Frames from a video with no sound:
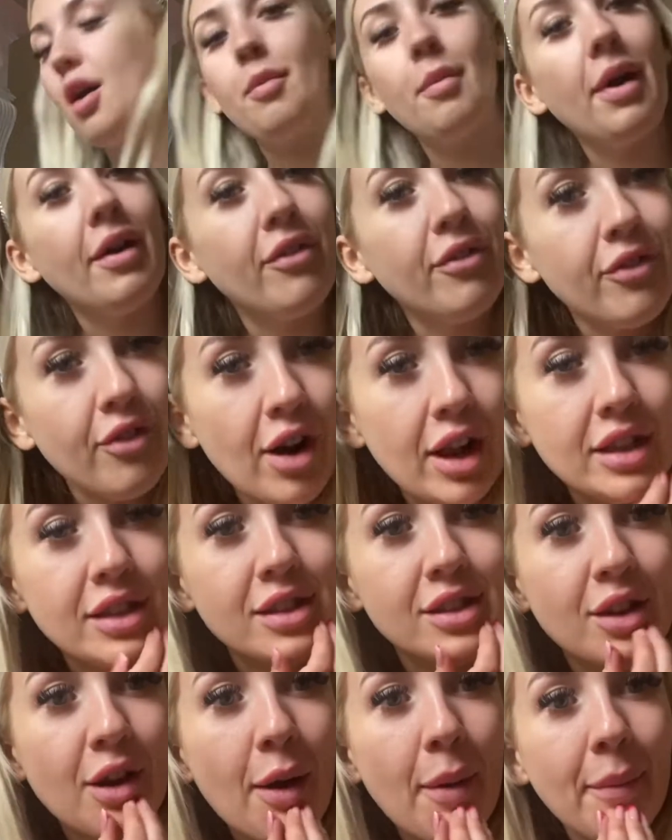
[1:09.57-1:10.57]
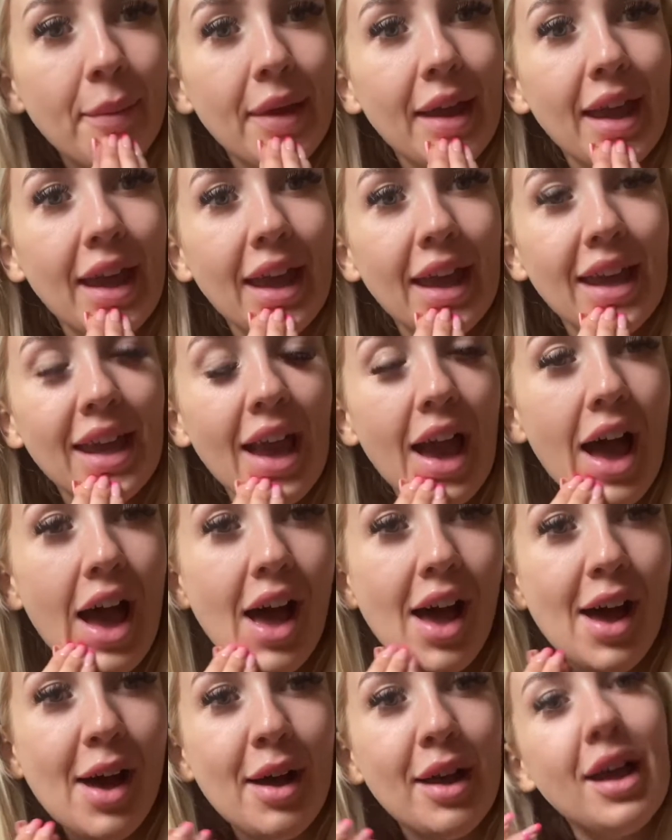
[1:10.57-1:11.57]
my friends got me
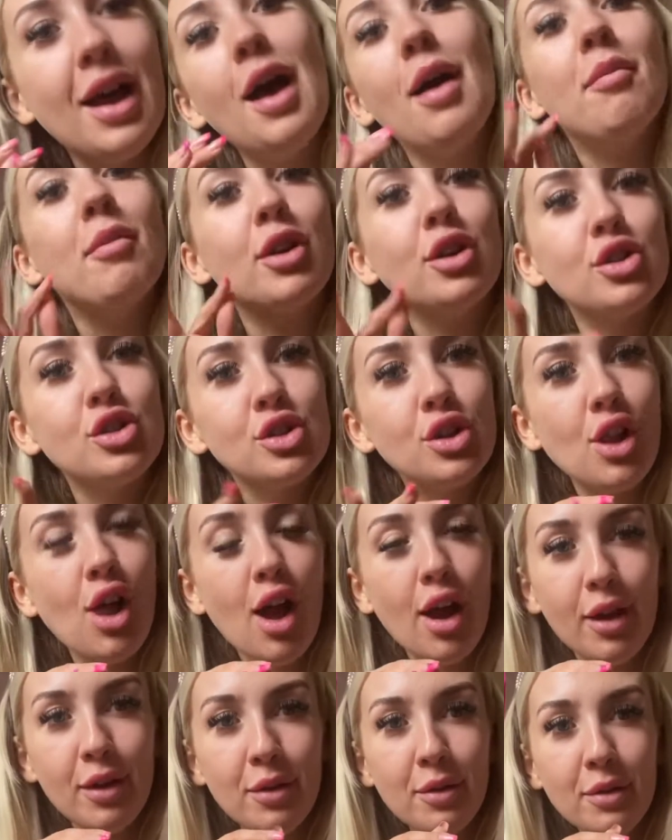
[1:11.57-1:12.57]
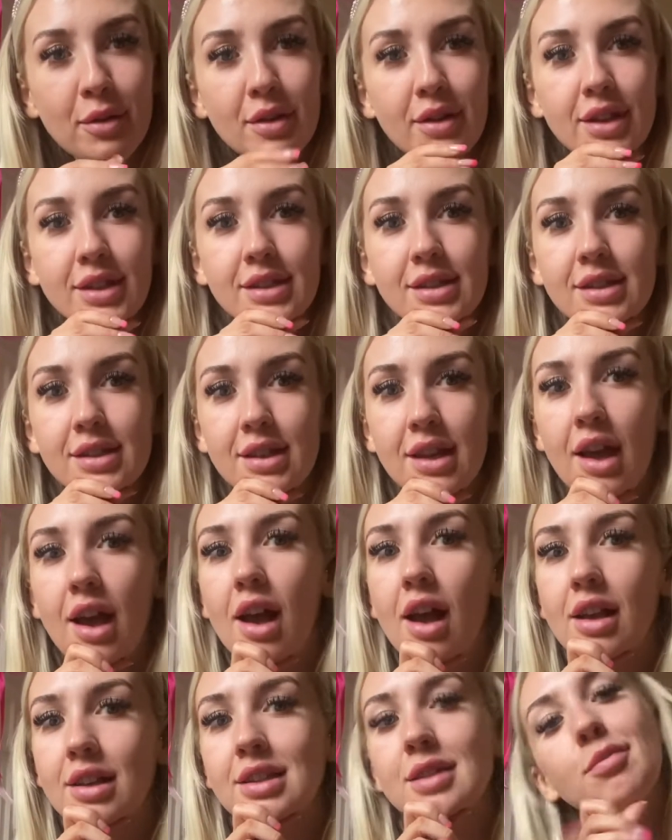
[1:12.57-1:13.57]
uh, a Moddershall Oaks
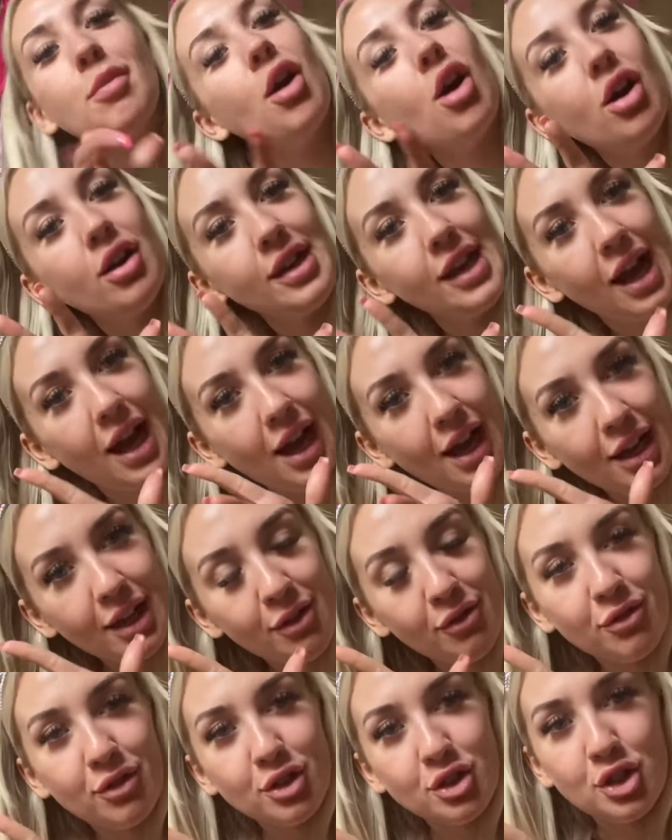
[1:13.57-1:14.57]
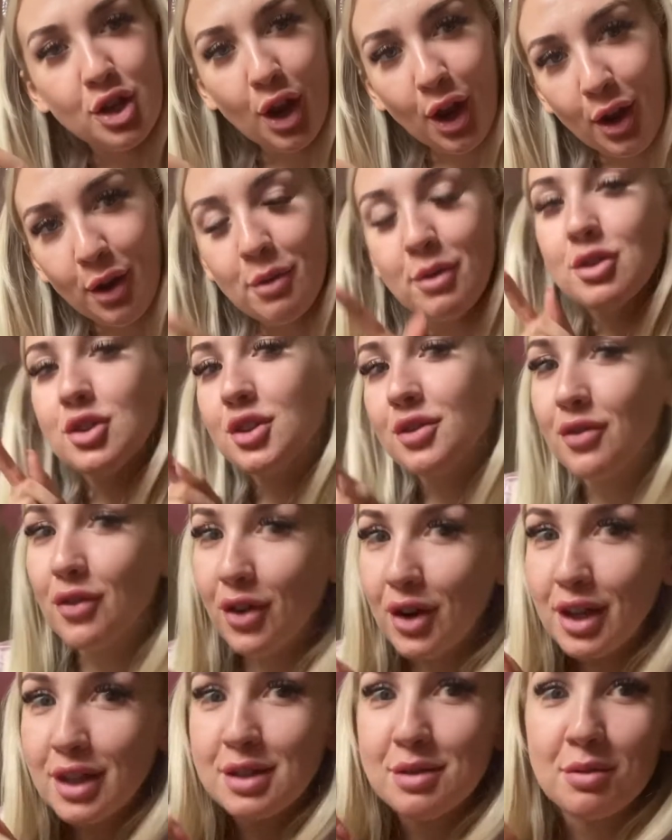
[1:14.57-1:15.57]
spa night for two, which is
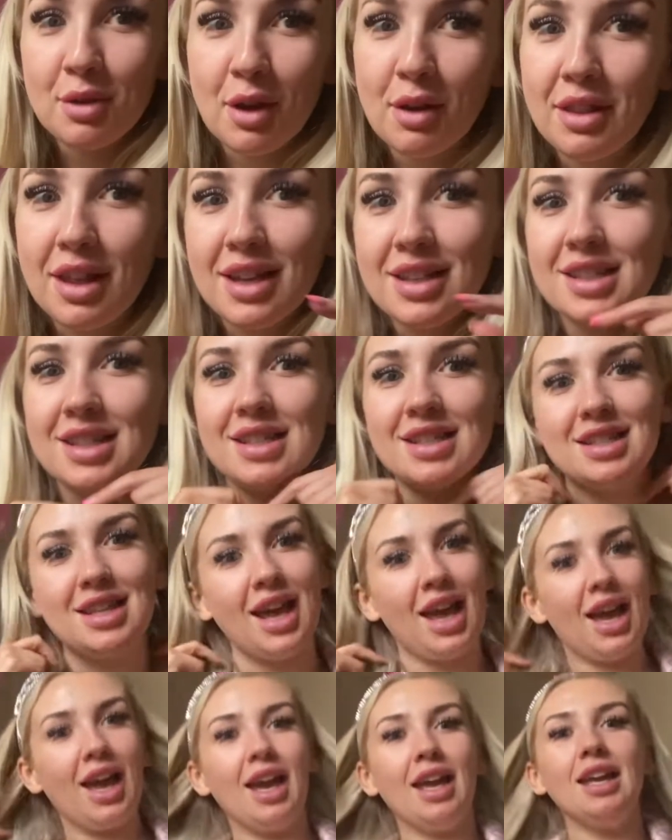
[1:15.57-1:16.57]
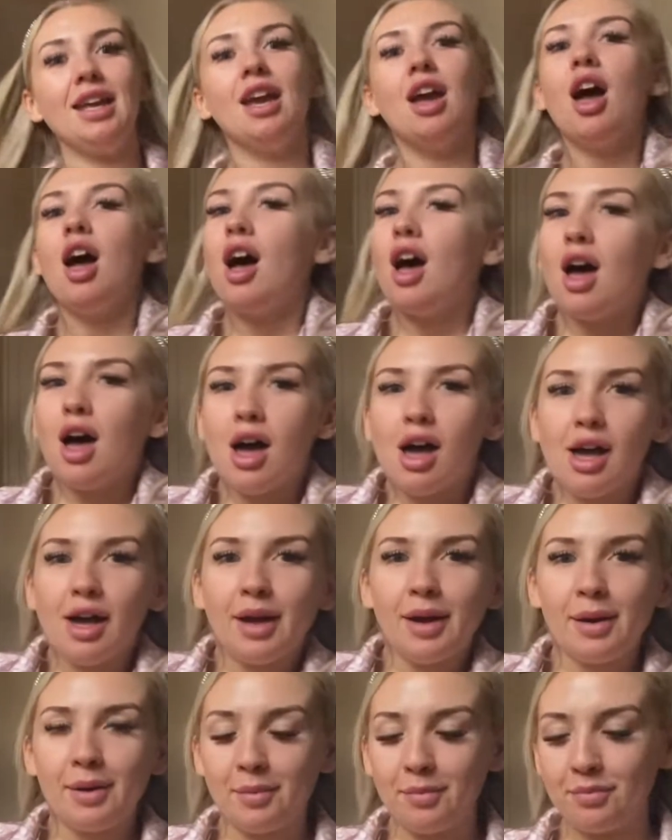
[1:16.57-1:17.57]
funny because I'm going there today.
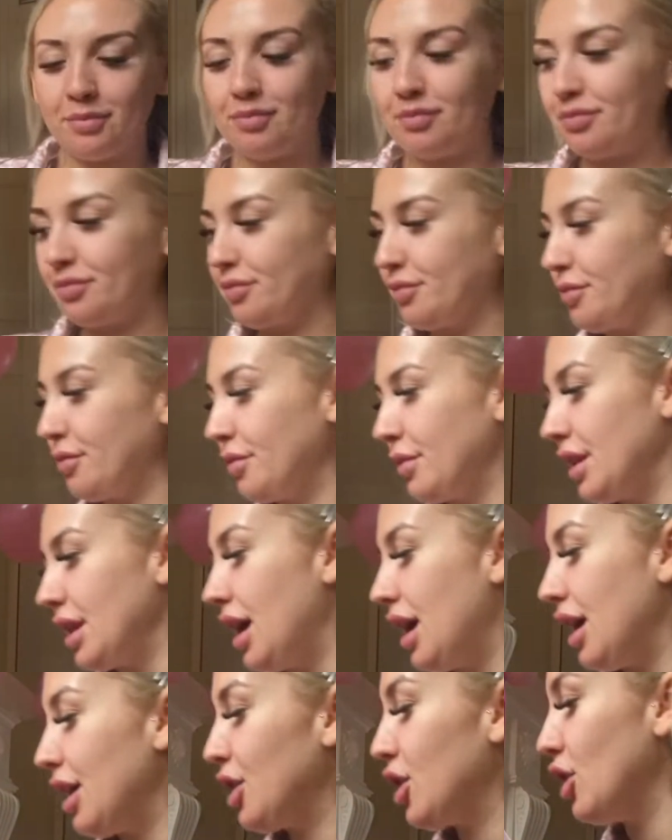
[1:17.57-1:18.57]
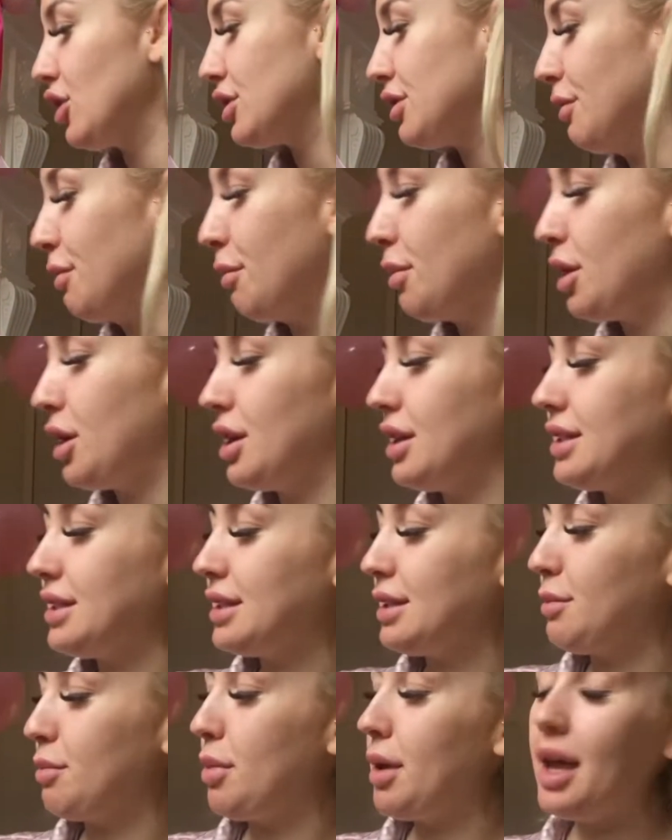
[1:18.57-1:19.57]
Um, I got some Percy
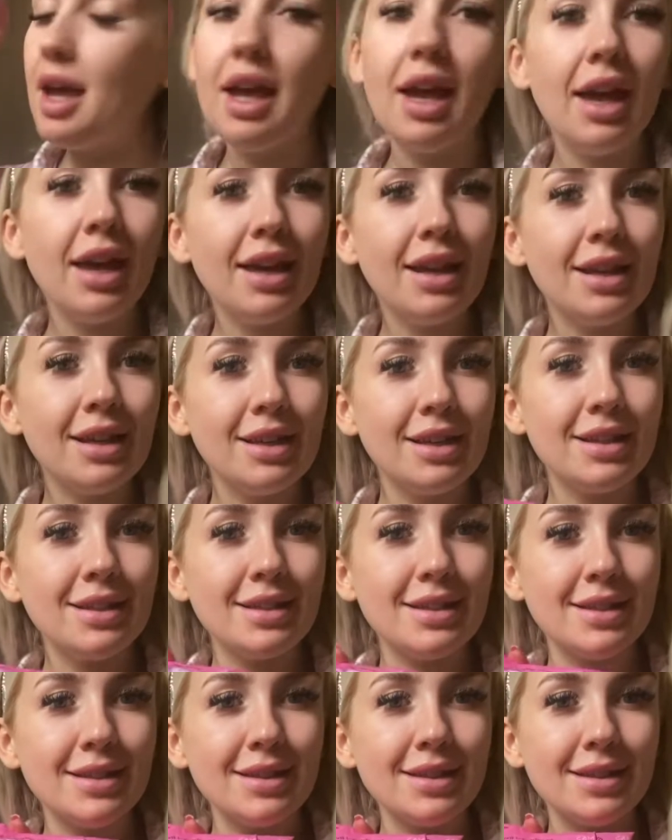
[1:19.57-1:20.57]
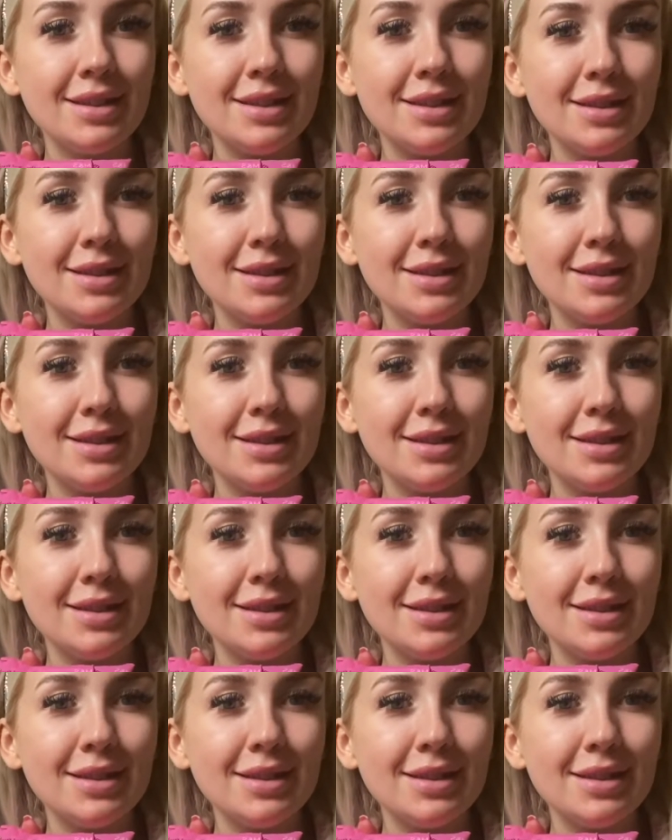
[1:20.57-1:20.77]
Pigs,